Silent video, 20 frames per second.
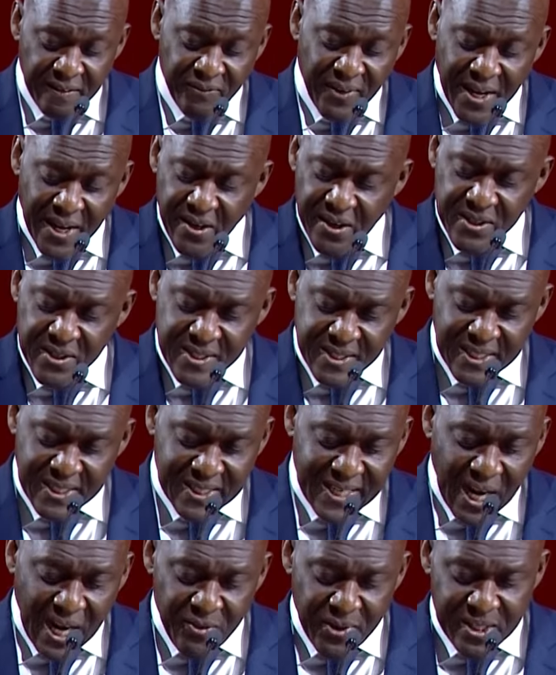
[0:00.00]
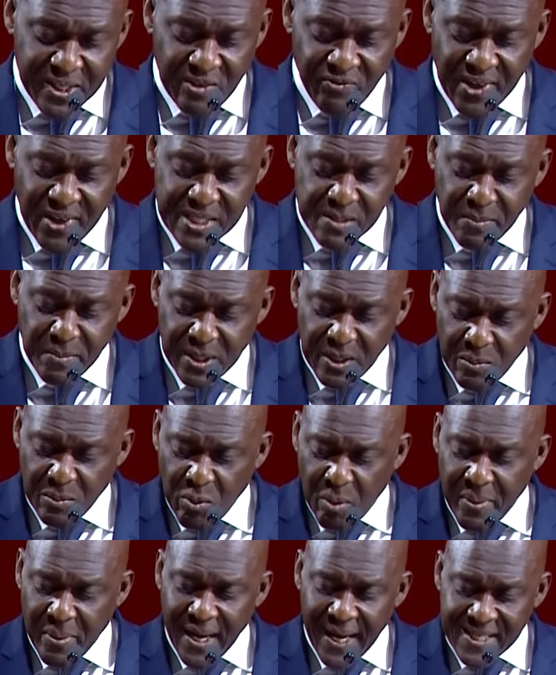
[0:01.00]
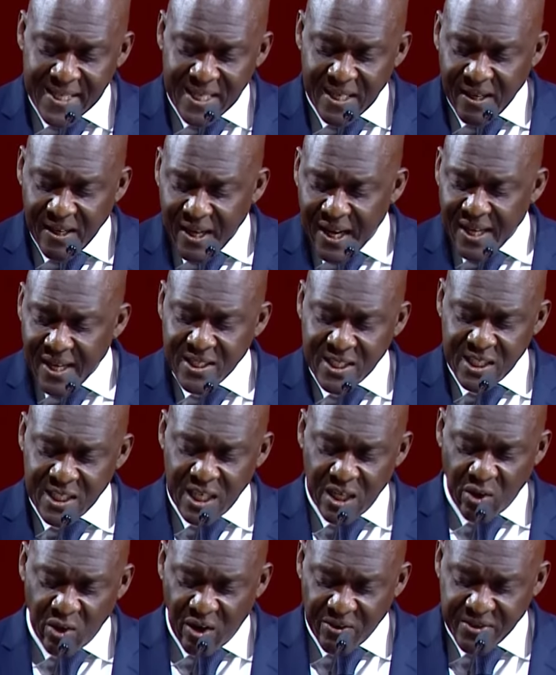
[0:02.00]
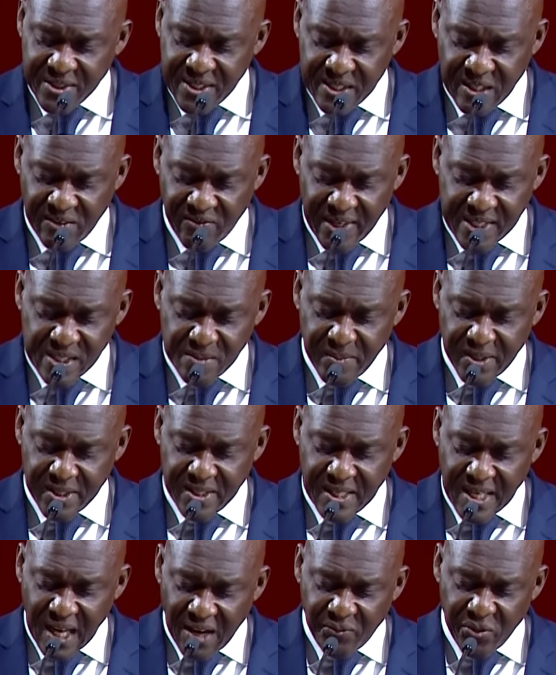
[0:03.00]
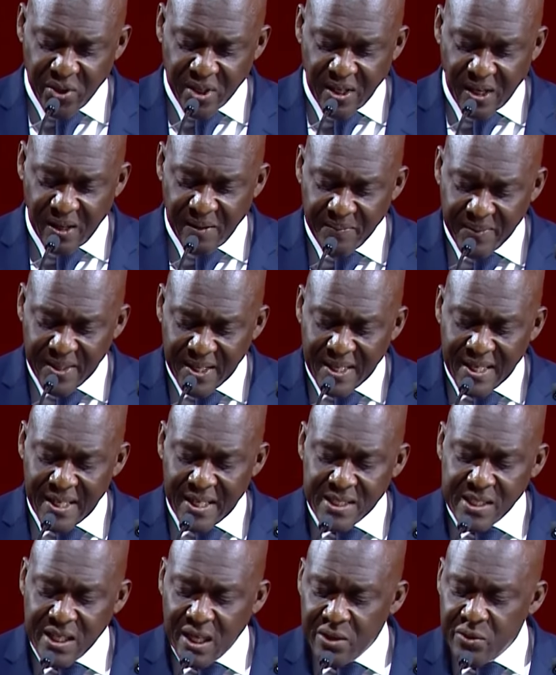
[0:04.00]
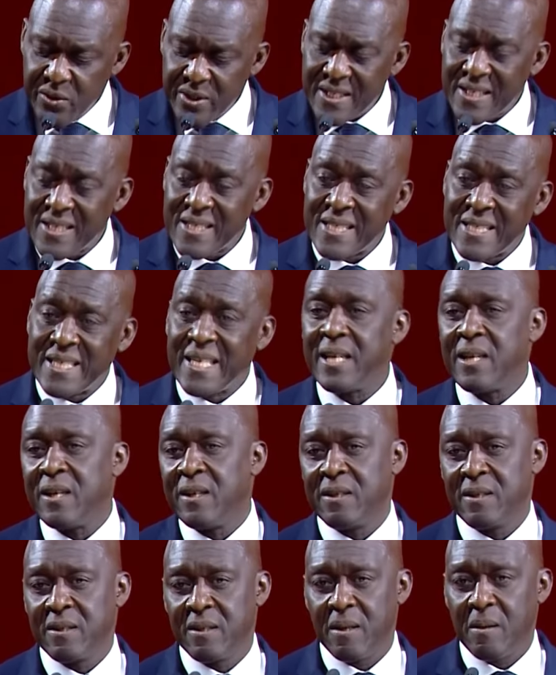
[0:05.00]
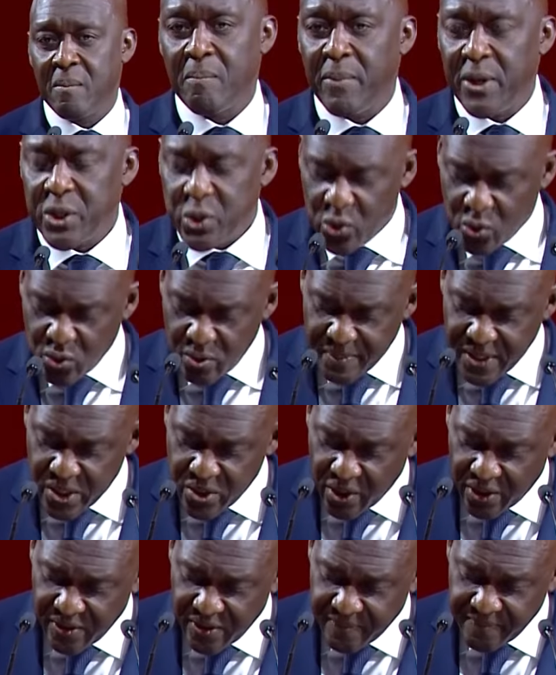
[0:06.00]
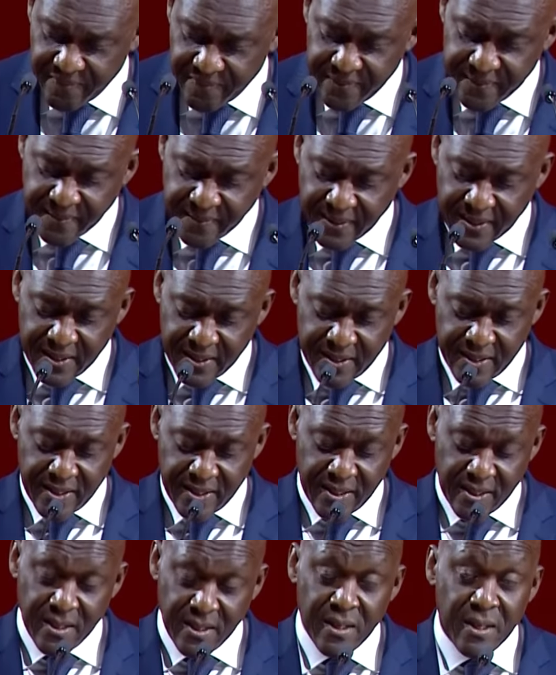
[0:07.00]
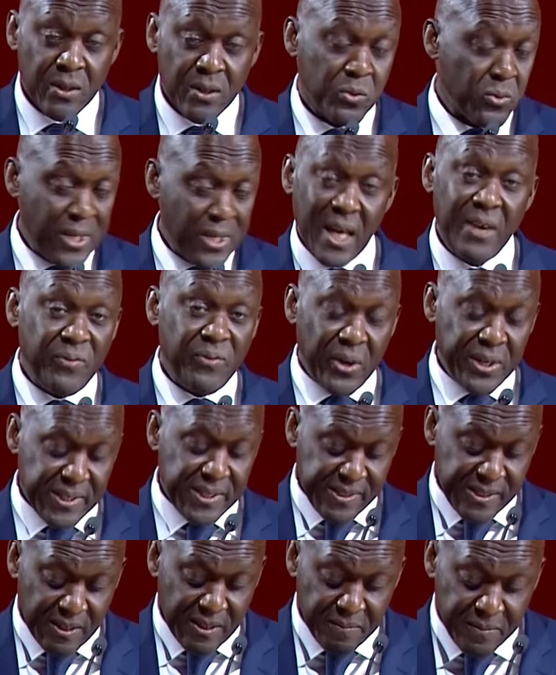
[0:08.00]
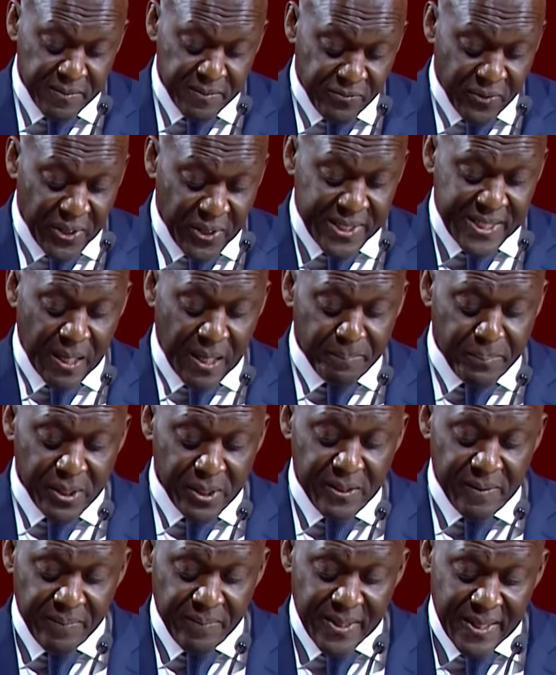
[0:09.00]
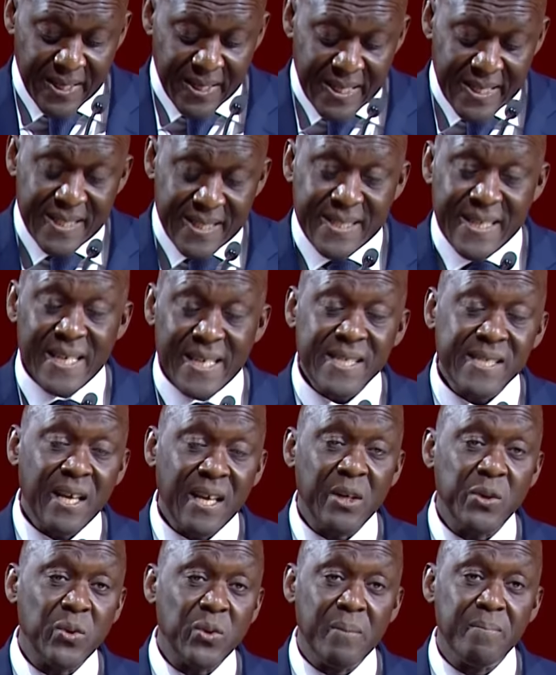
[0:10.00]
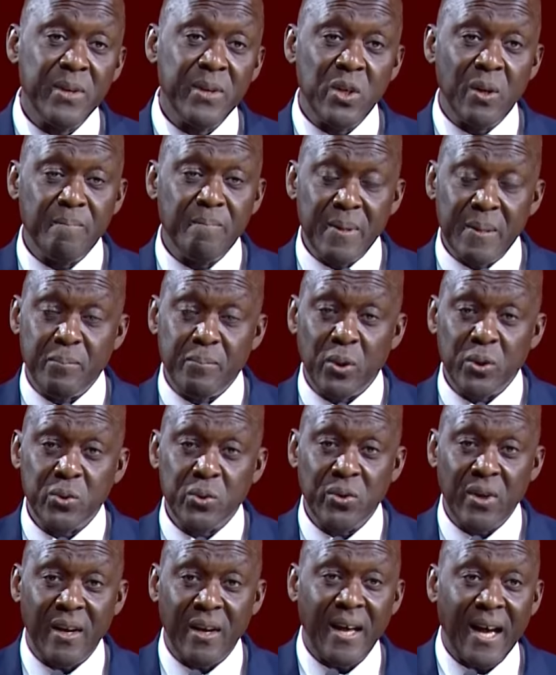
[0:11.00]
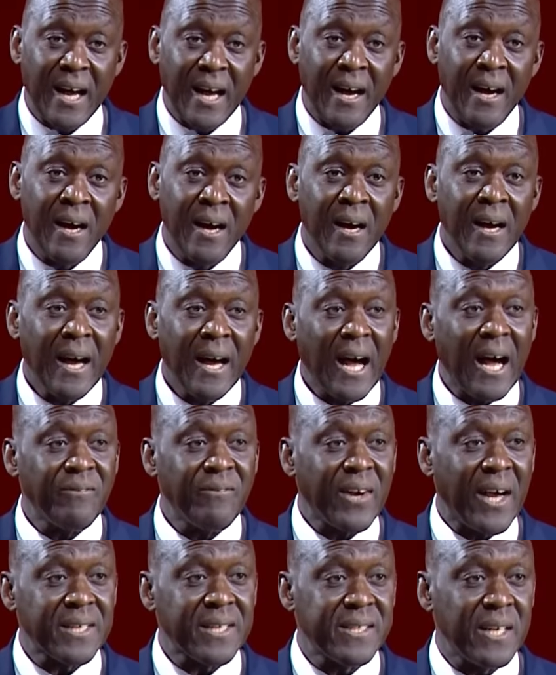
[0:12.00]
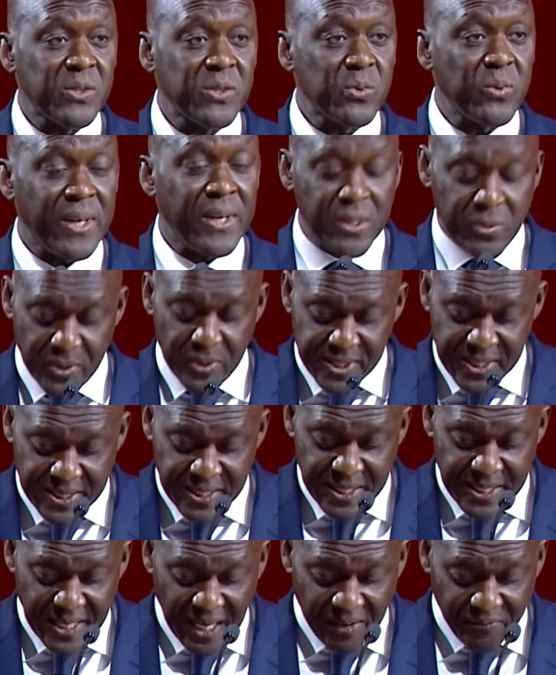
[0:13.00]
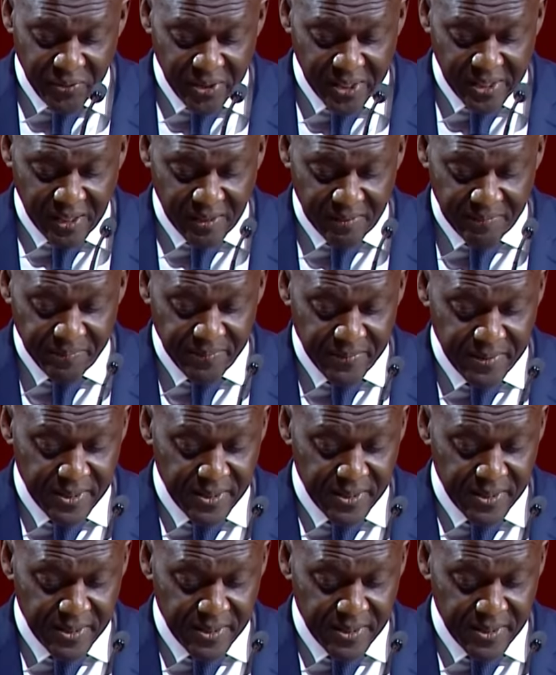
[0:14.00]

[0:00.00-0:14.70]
financing direct investment and mobilizing a large share of this investment in Africa, there is still much to be done. Today, for example, 600 million people do not have access to electricity in Africa.